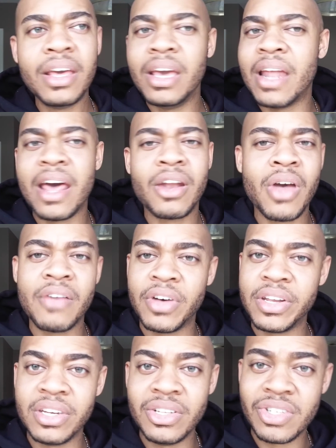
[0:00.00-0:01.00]
And I don't have
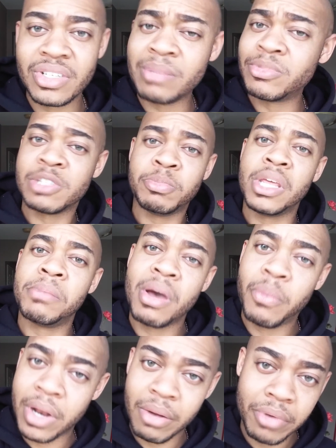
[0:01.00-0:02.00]
all the details. I'm just speaking
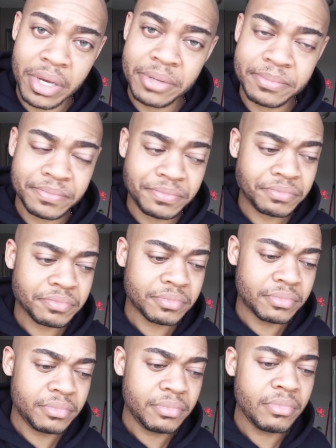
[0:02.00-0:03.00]
about what I read.
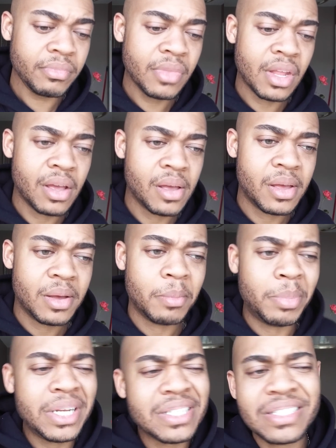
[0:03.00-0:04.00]

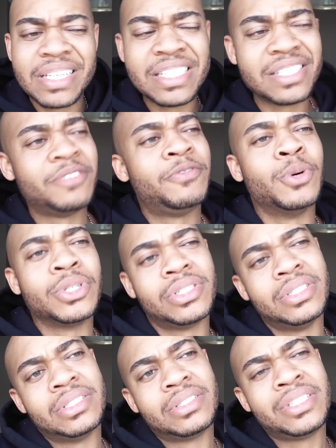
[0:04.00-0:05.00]
But it's
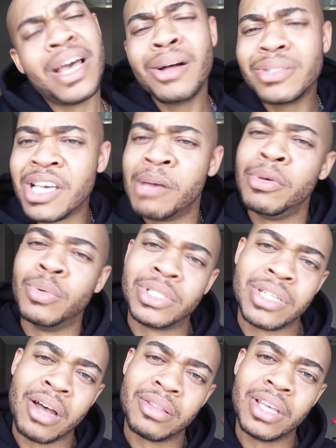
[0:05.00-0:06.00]
unfortunate. Y'all tell me
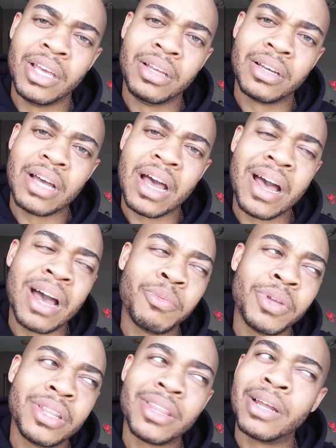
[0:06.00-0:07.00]
what y'all think. I
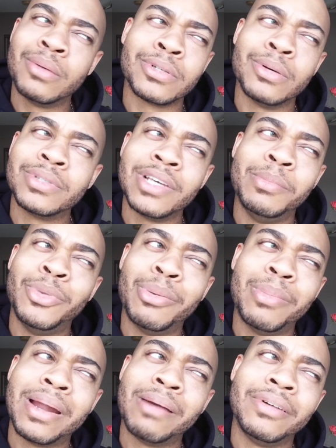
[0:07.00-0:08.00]
really thought I was going to say more,
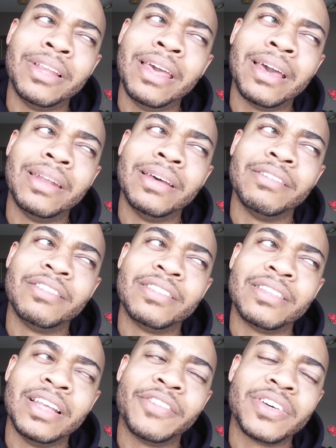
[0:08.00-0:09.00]
but I really ain't got
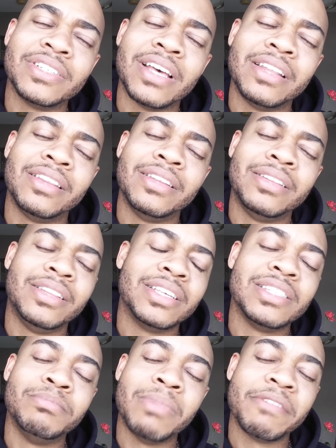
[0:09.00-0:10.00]
nothing left because
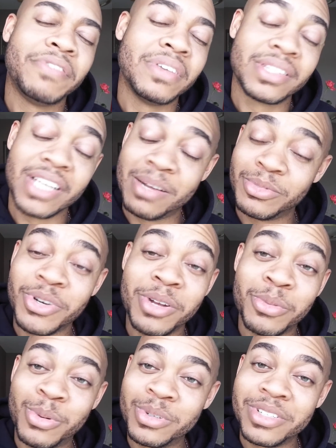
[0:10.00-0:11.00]
this is my fifth time trying
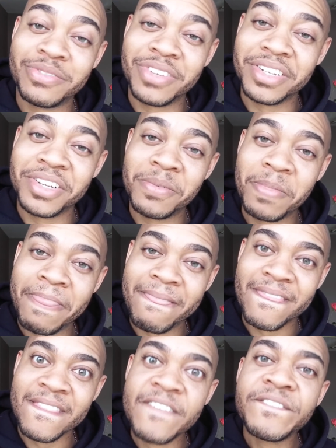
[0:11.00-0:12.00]
to record this video.
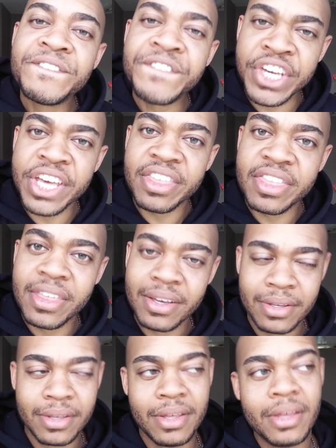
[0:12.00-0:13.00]
Fifth.
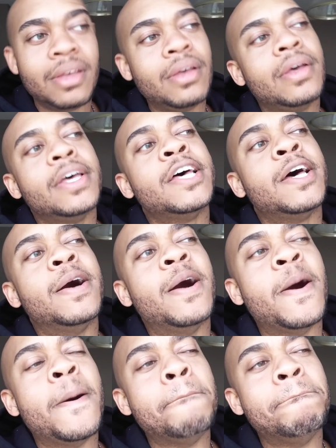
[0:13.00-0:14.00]

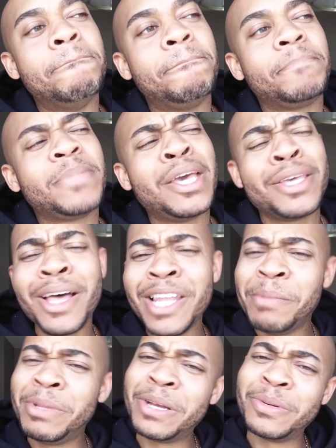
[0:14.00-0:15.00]
Y'all
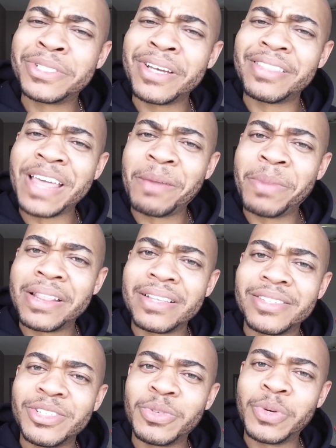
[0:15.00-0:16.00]
let me know what y'all think about
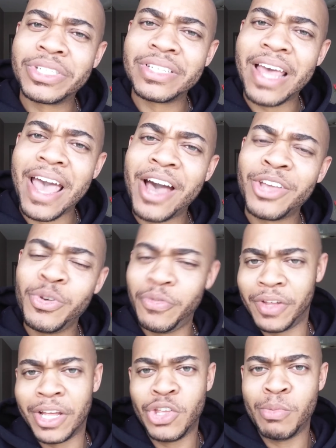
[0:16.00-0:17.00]
this situation and how you
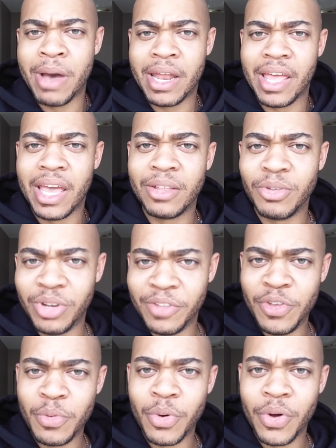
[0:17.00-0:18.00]
feel like you might have handled it
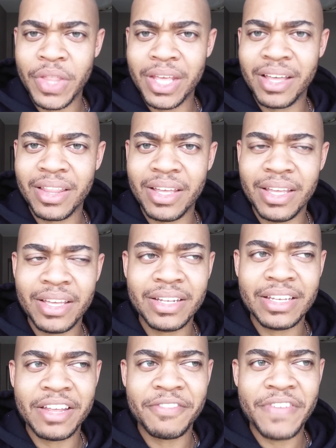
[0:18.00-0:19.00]
if you were on the other
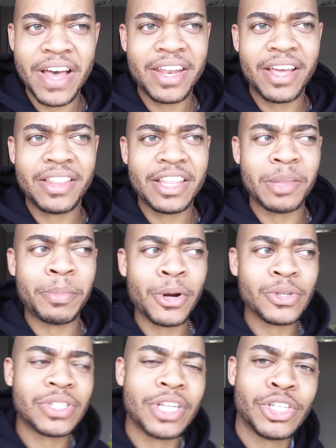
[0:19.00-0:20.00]
end and find out that the
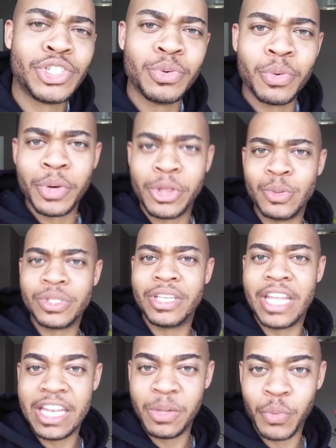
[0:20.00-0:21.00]
person that you were with who said
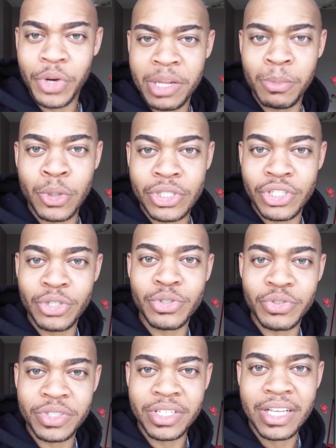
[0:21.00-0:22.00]
they didn't want any more
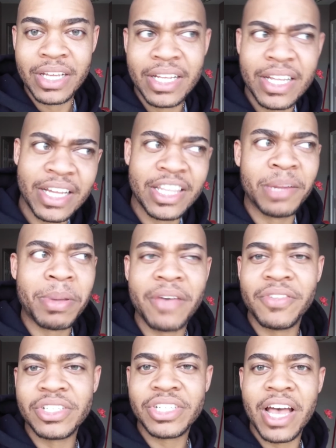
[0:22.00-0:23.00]
children ended up
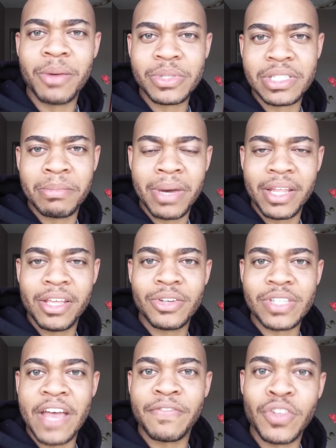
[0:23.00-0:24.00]
having a child with somebody
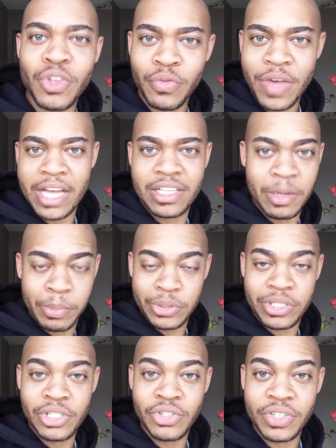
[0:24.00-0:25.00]
else after you've gotten a
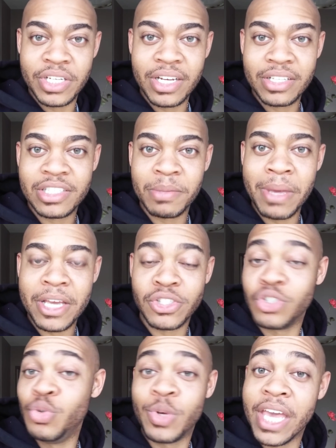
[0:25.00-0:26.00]
procedure done to make it
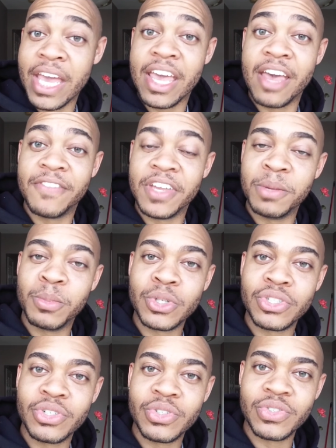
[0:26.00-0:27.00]
so you can't have any more
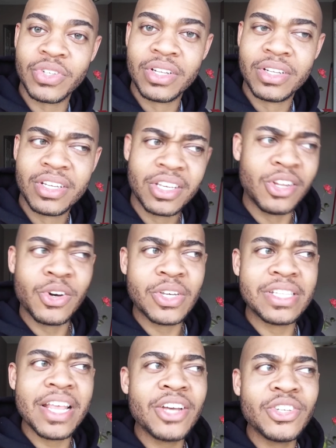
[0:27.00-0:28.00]
children. You know,
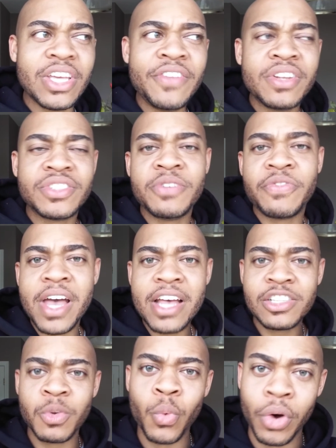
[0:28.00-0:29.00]
because now even if she
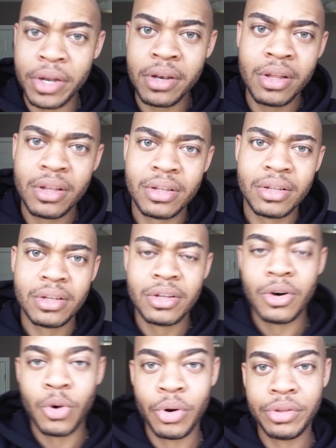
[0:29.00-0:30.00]
finds the one
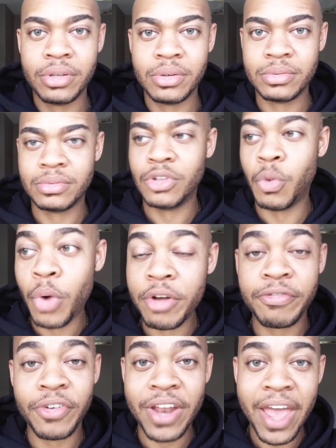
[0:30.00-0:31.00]
or the one
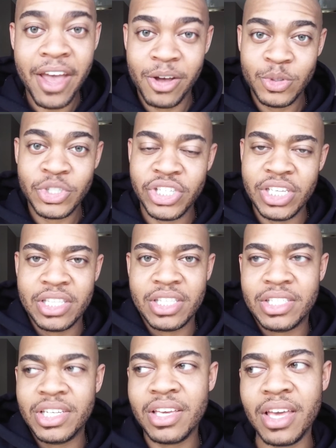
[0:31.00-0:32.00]
for now, she
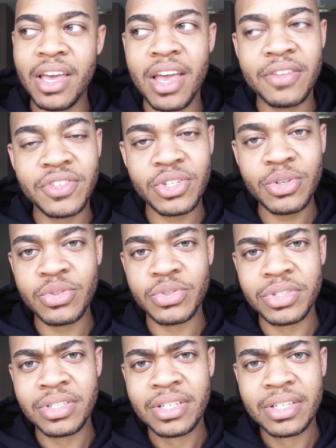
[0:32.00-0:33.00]
can't have
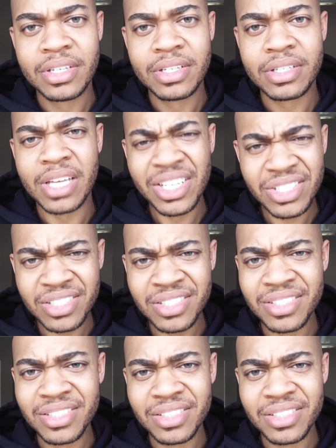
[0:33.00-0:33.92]
children. Can she?